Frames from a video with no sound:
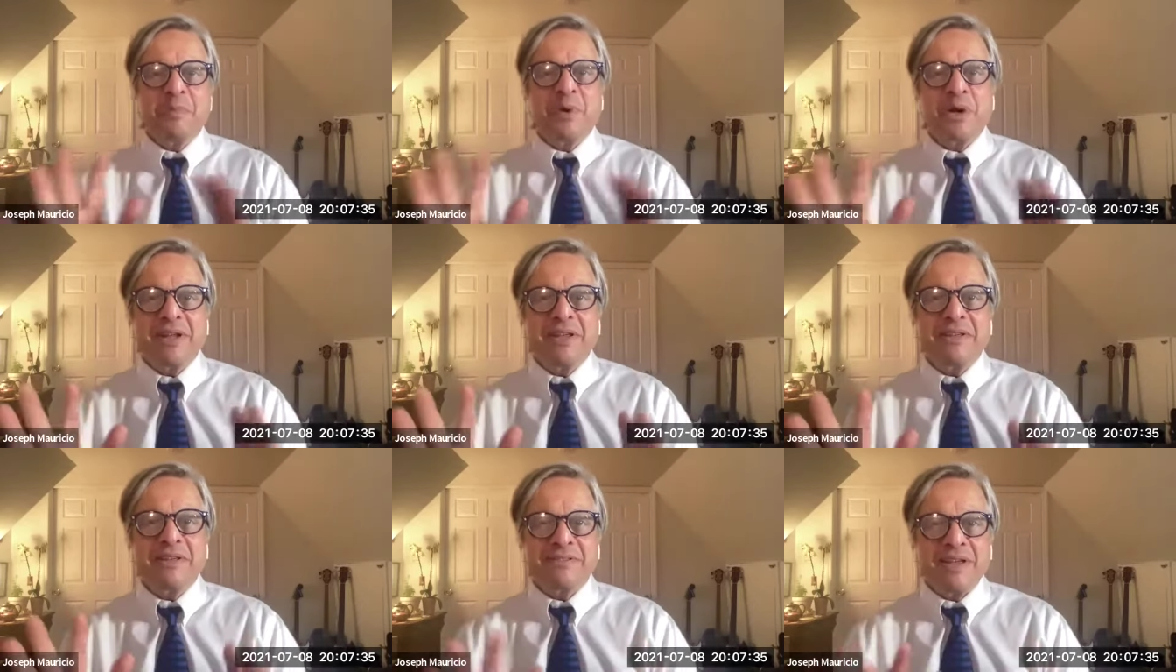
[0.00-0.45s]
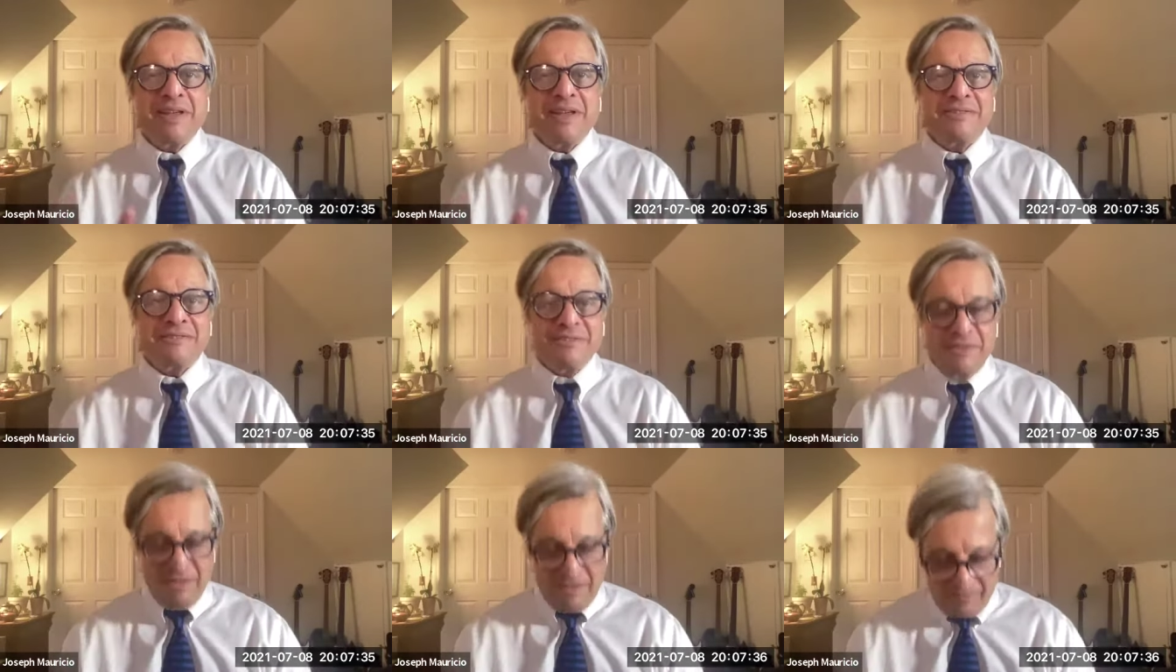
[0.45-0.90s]
but it's
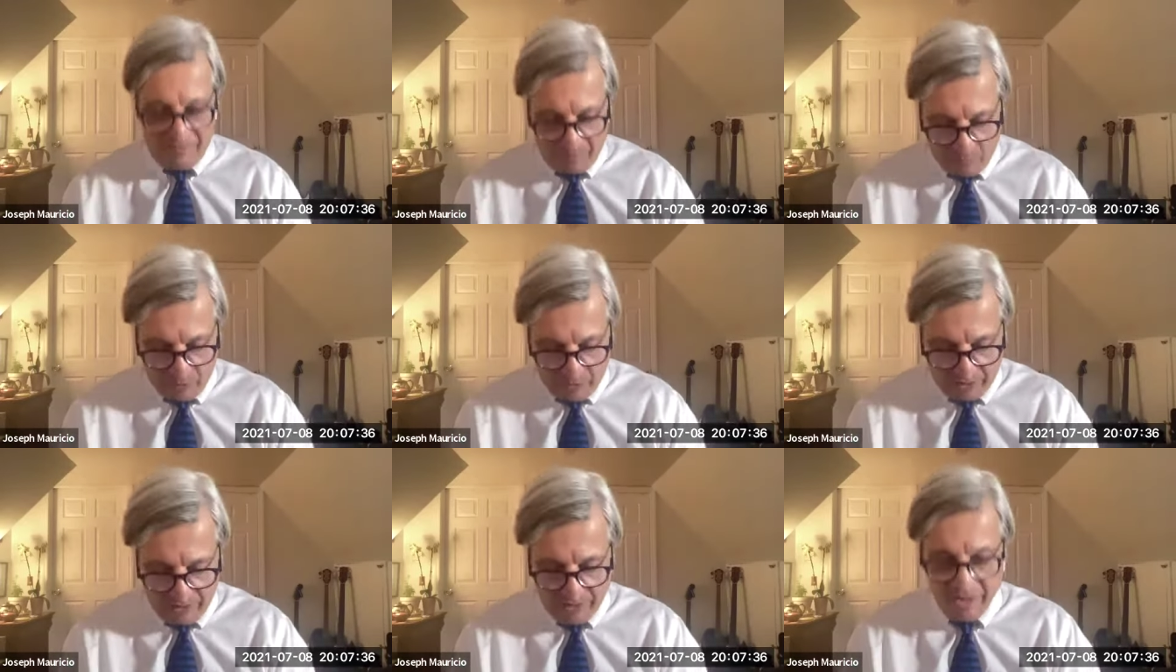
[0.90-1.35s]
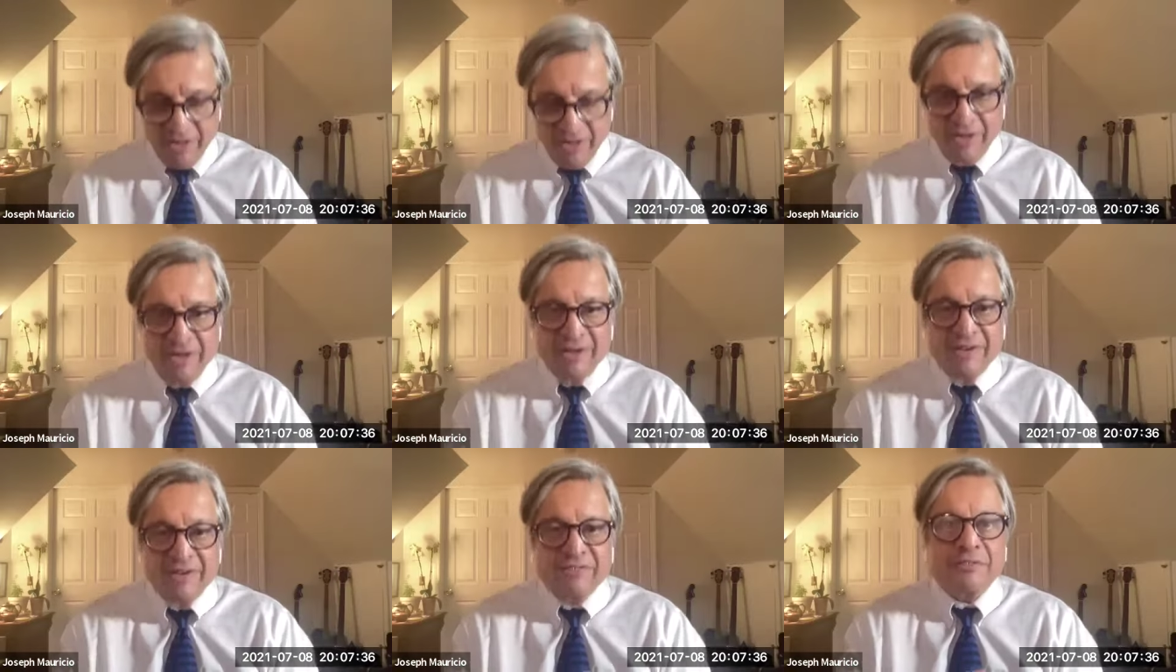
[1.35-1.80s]
as if we're
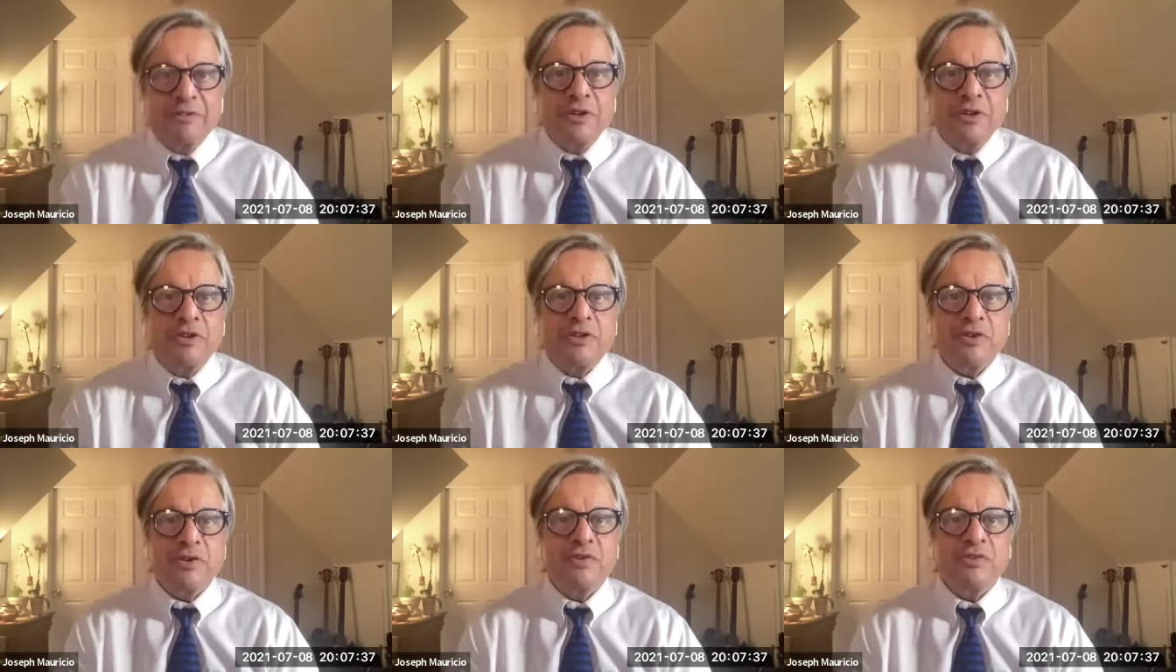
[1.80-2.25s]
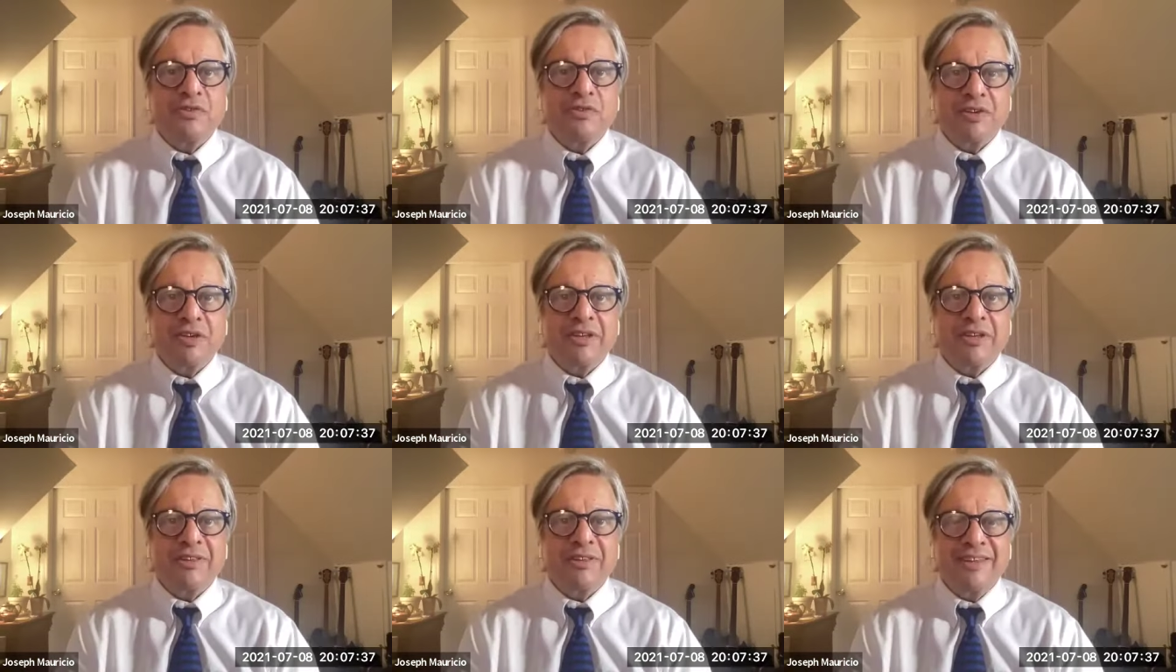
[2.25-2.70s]

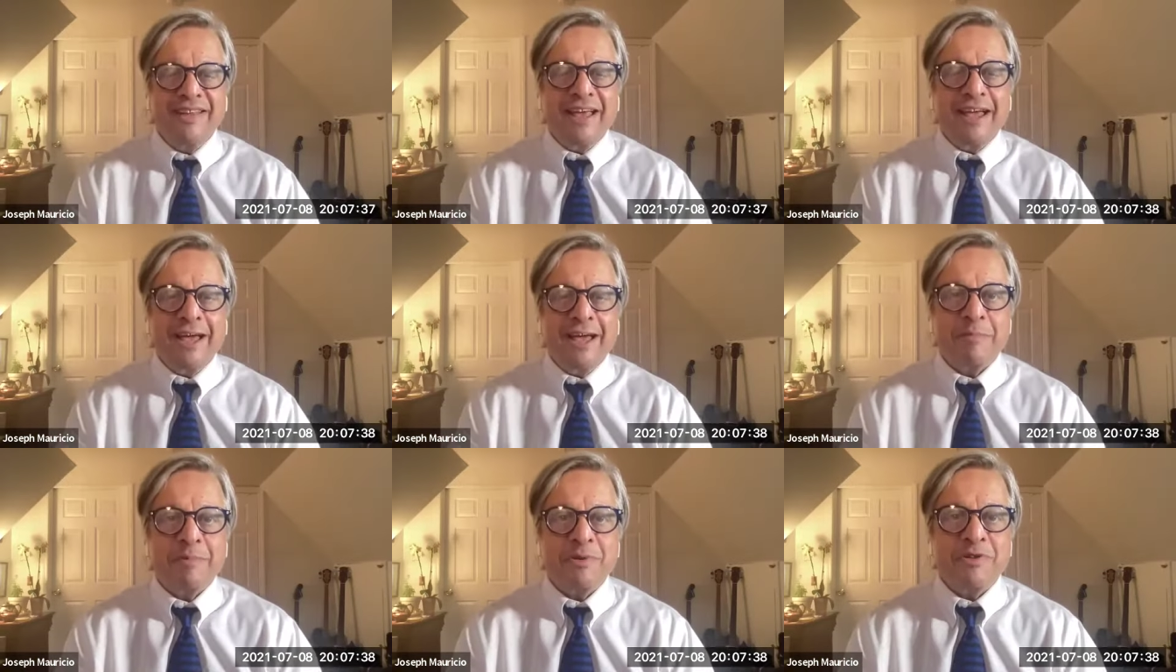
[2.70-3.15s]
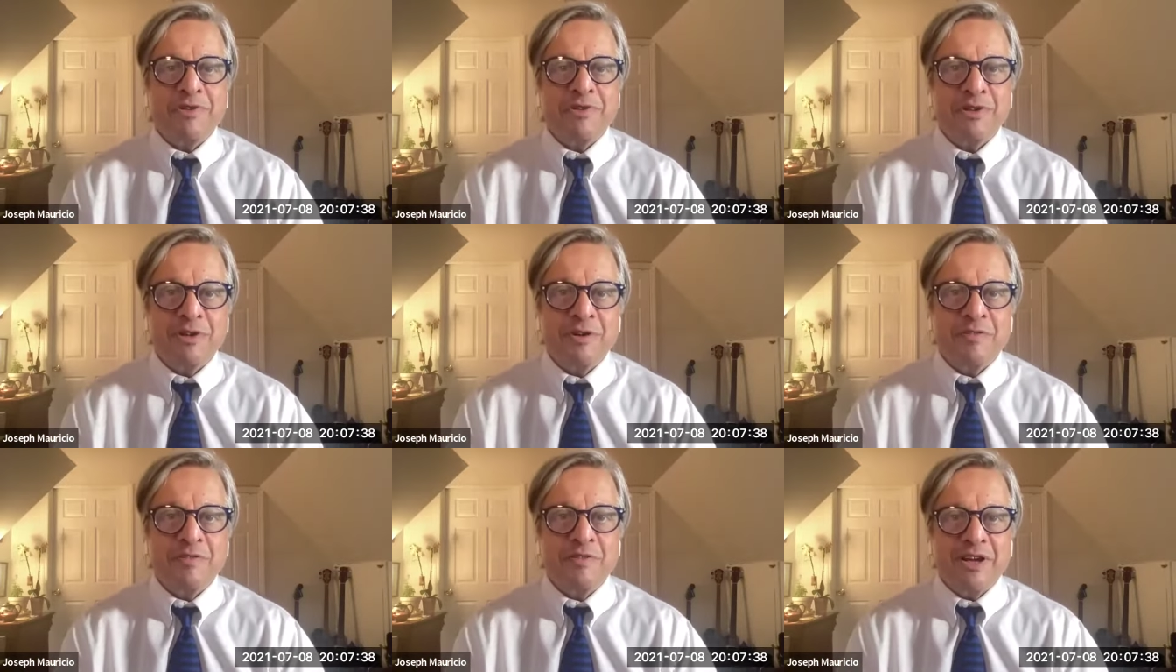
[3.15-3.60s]
reducing the
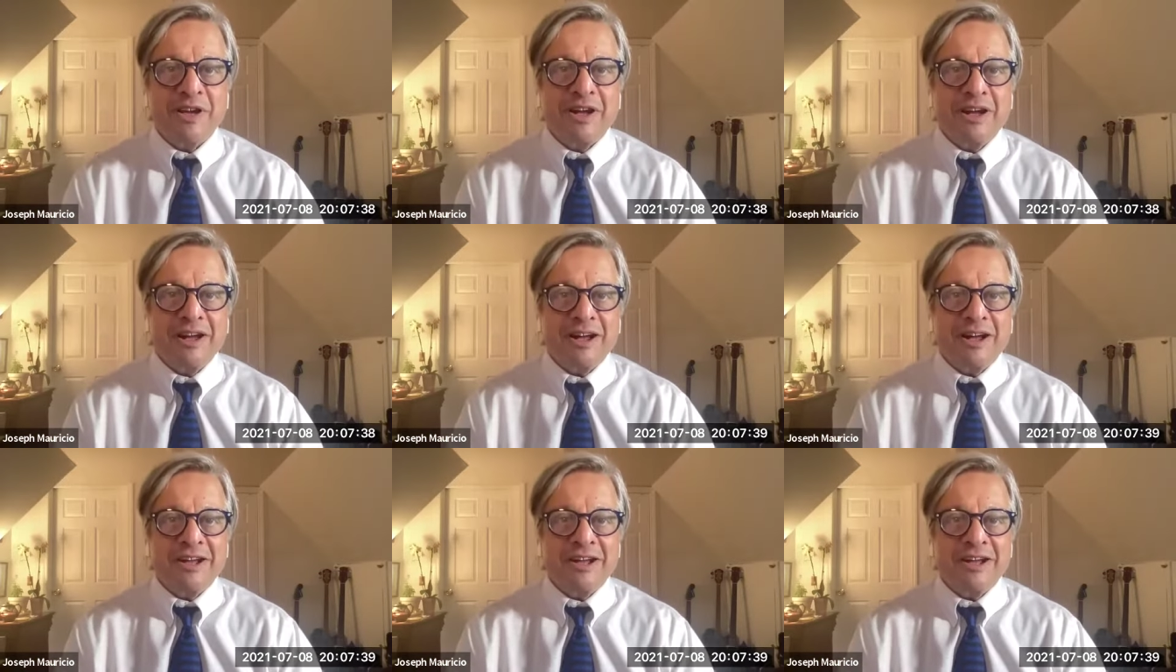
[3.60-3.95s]
aperture of the